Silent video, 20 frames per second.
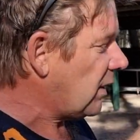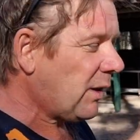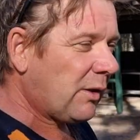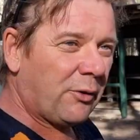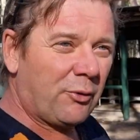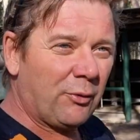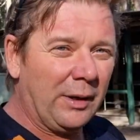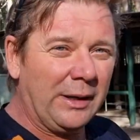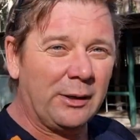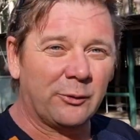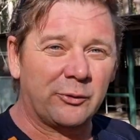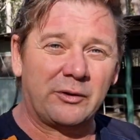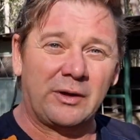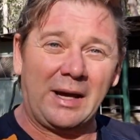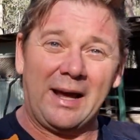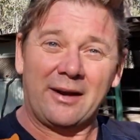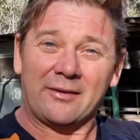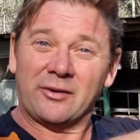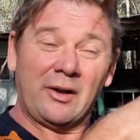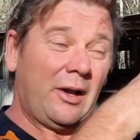Kringle
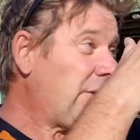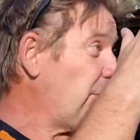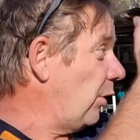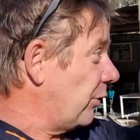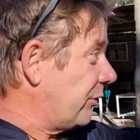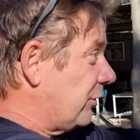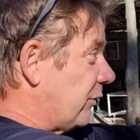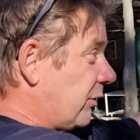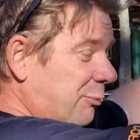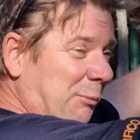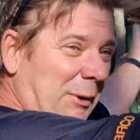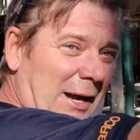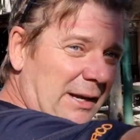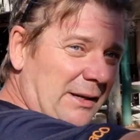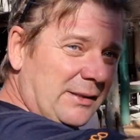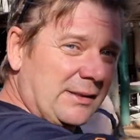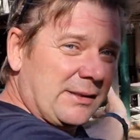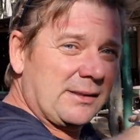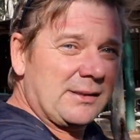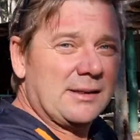Scouts, lots of
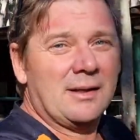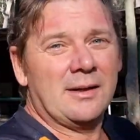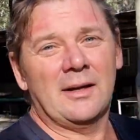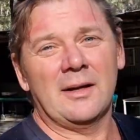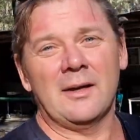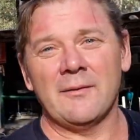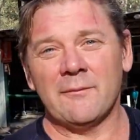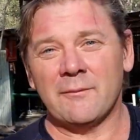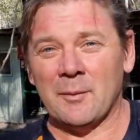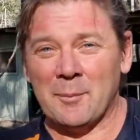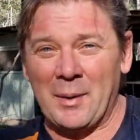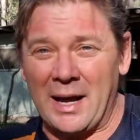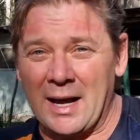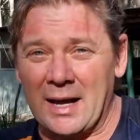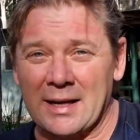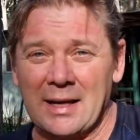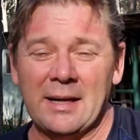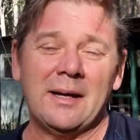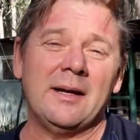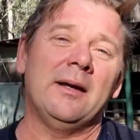space for
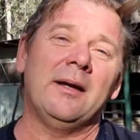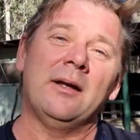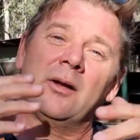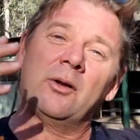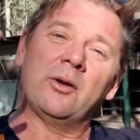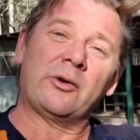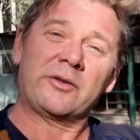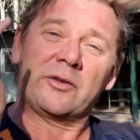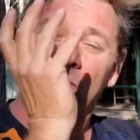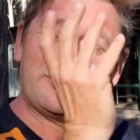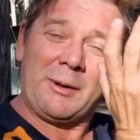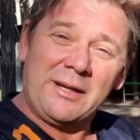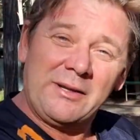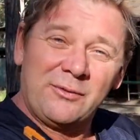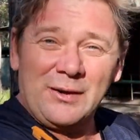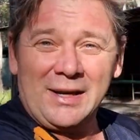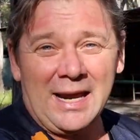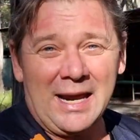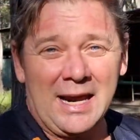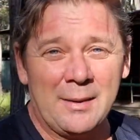parking, lots of space
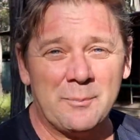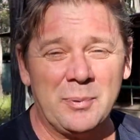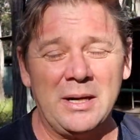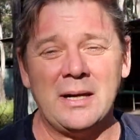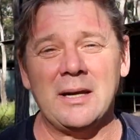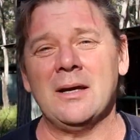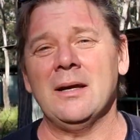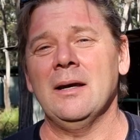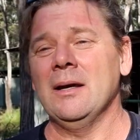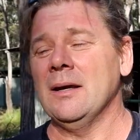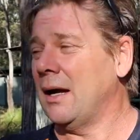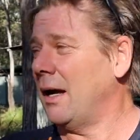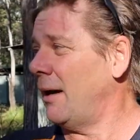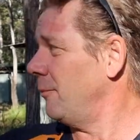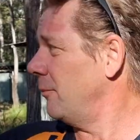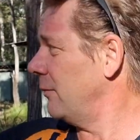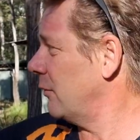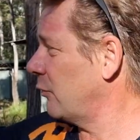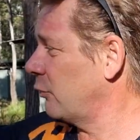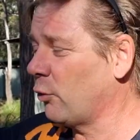for camping.
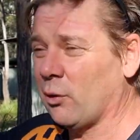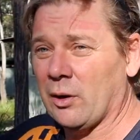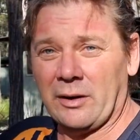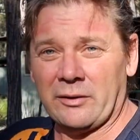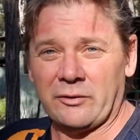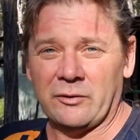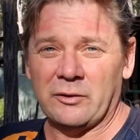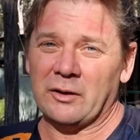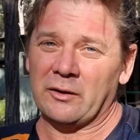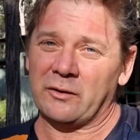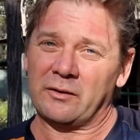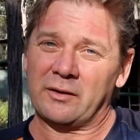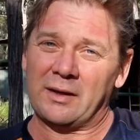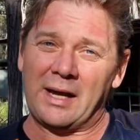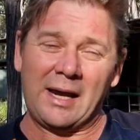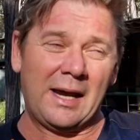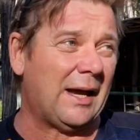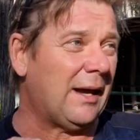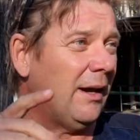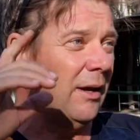Toilets are just
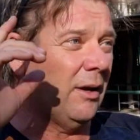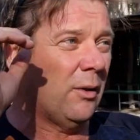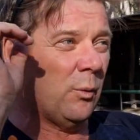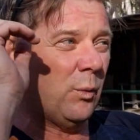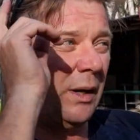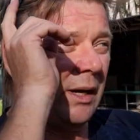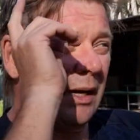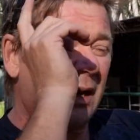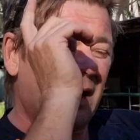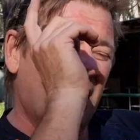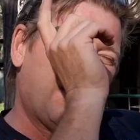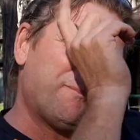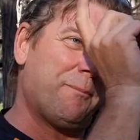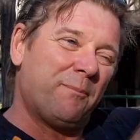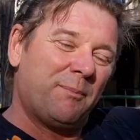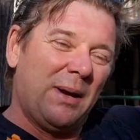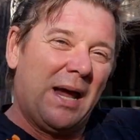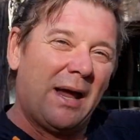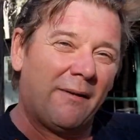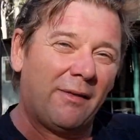there. We're
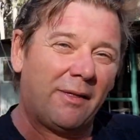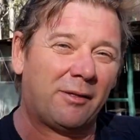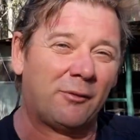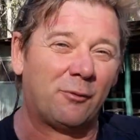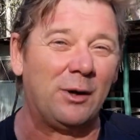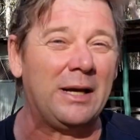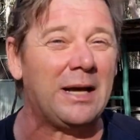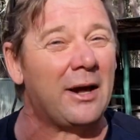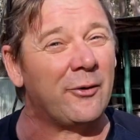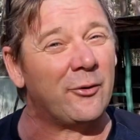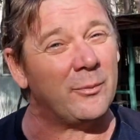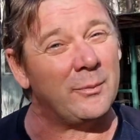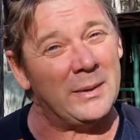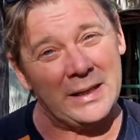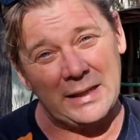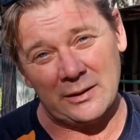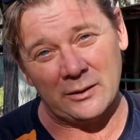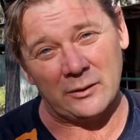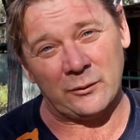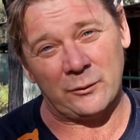about 300
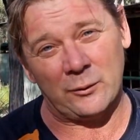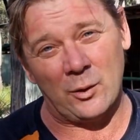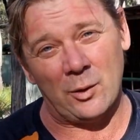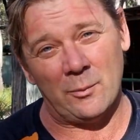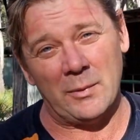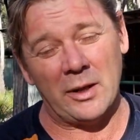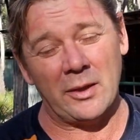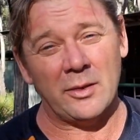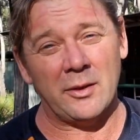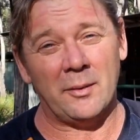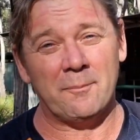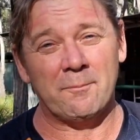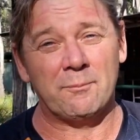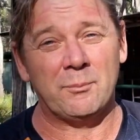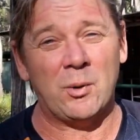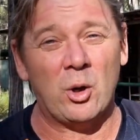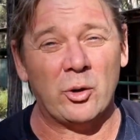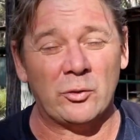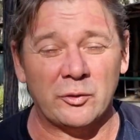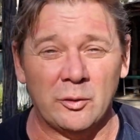metres from the
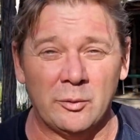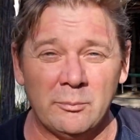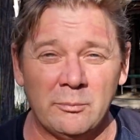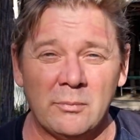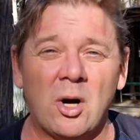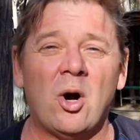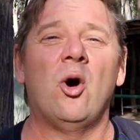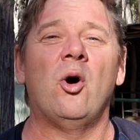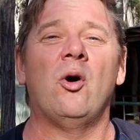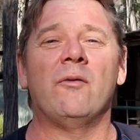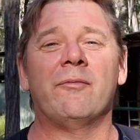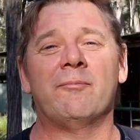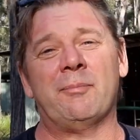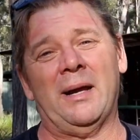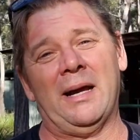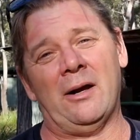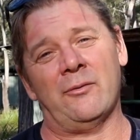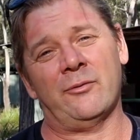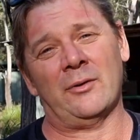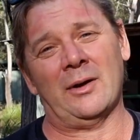bottom of
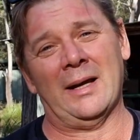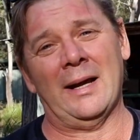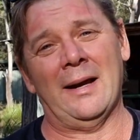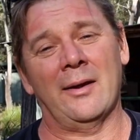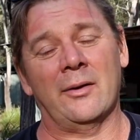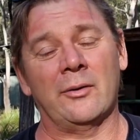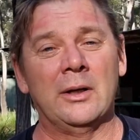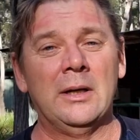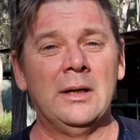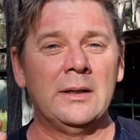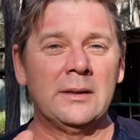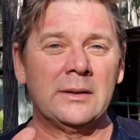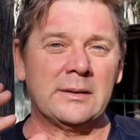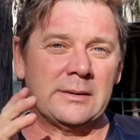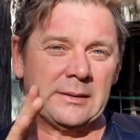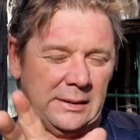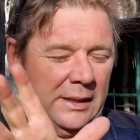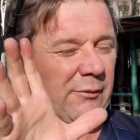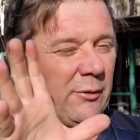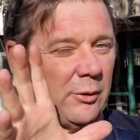Powerful Howl.
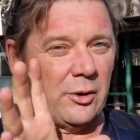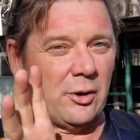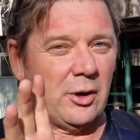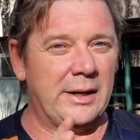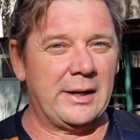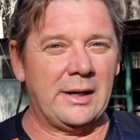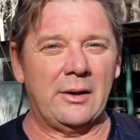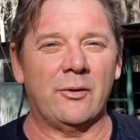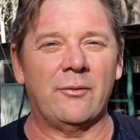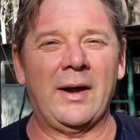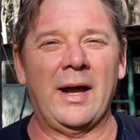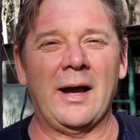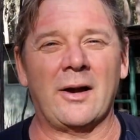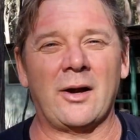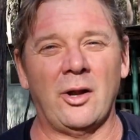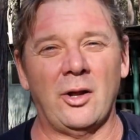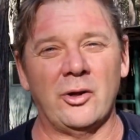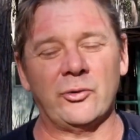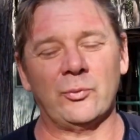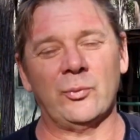Give you an idea of how
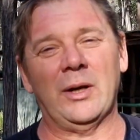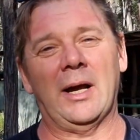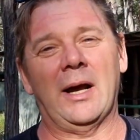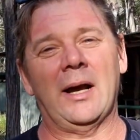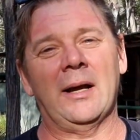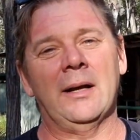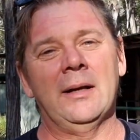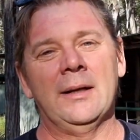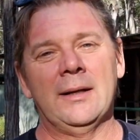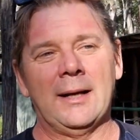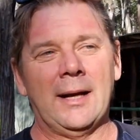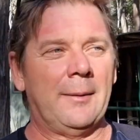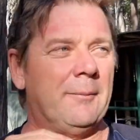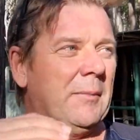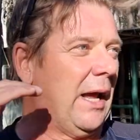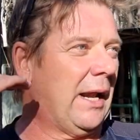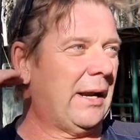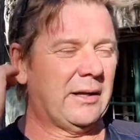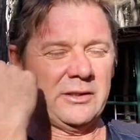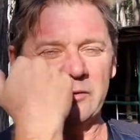close we are.
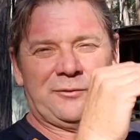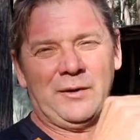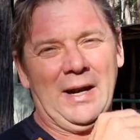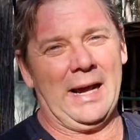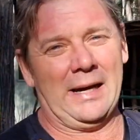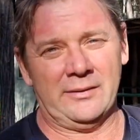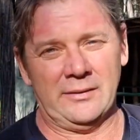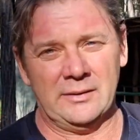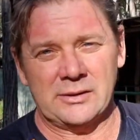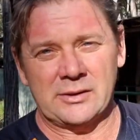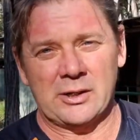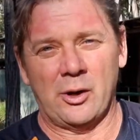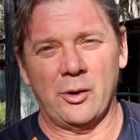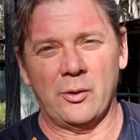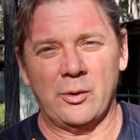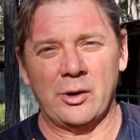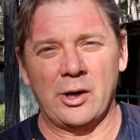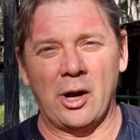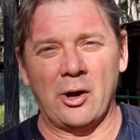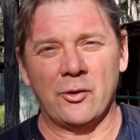And it's flat, so
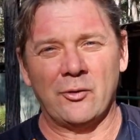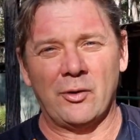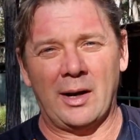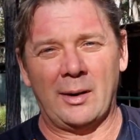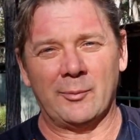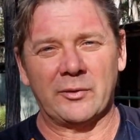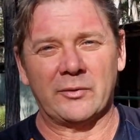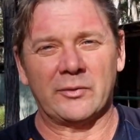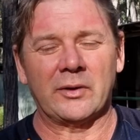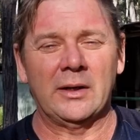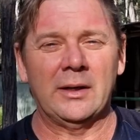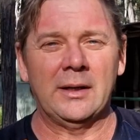no dramas.